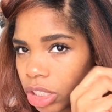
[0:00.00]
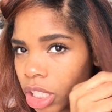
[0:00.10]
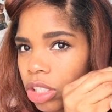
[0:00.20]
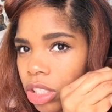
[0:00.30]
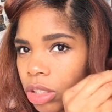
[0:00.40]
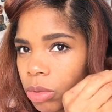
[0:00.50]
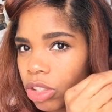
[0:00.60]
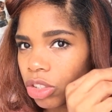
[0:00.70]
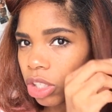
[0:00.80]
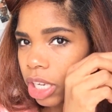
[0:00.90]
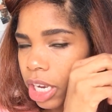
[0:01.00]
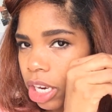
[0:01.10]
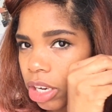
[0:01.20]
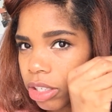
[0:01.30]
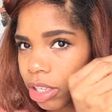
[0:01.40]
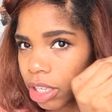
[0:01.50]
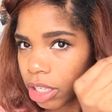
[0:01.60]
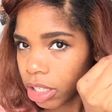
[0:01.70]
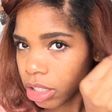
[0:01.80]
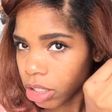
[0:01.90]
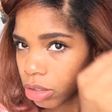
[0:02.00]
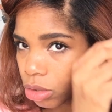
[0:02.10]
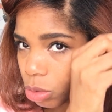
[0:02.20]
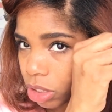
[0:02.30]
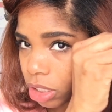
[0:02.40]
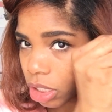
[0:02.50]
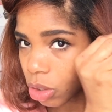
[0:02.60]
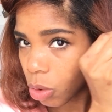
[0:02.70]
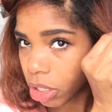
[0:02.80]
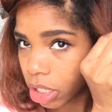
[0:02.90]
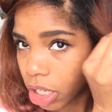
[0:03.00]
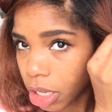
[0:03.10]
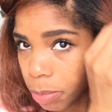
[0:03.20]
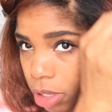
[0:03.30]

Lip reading: Just twist your hair again, twist it going up,